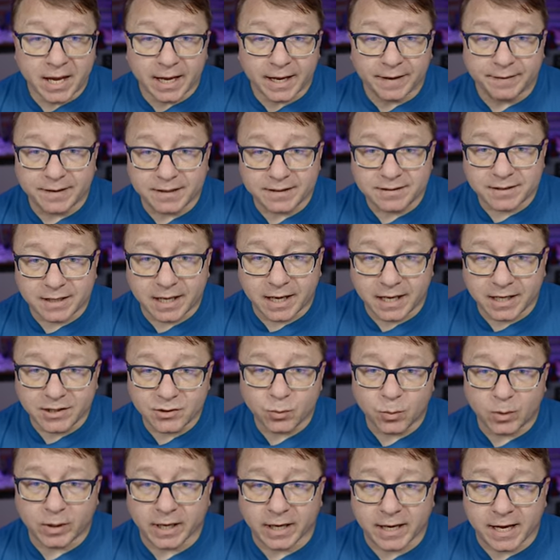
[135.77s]
In this
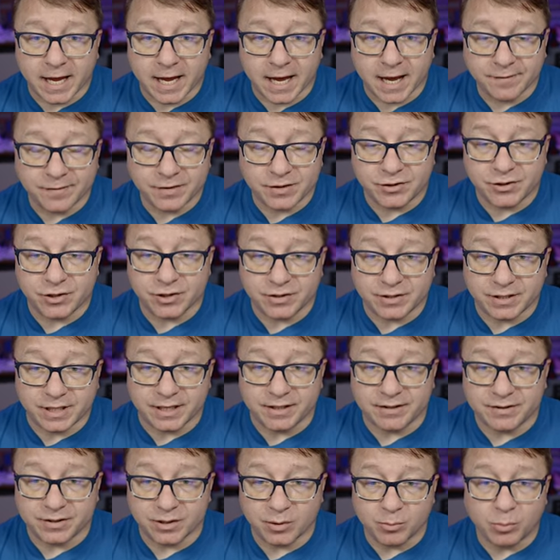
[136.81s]
case, what I have is just
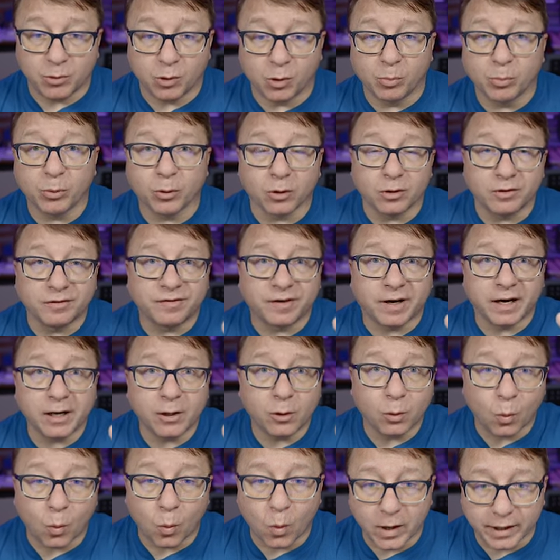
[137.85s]
a simple
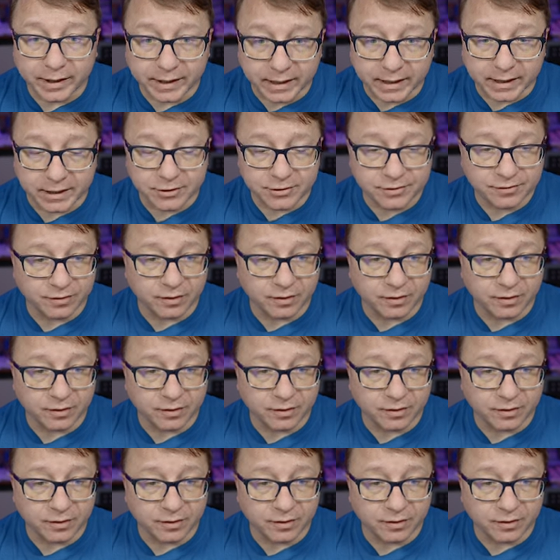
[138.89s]
profile 1 inch